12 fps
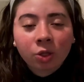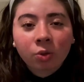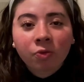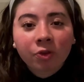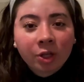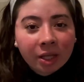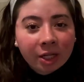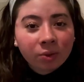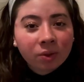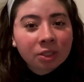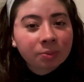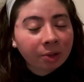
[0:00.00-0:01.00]
You feel like you
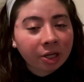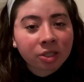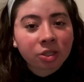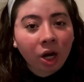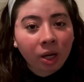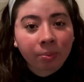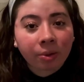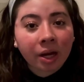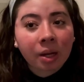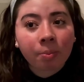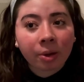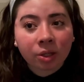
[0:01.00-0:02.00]
experienced
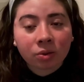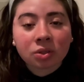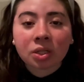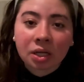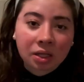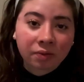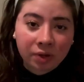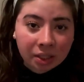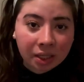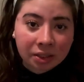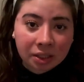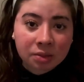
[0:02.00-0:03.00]
heartbreak, but you didn't even date this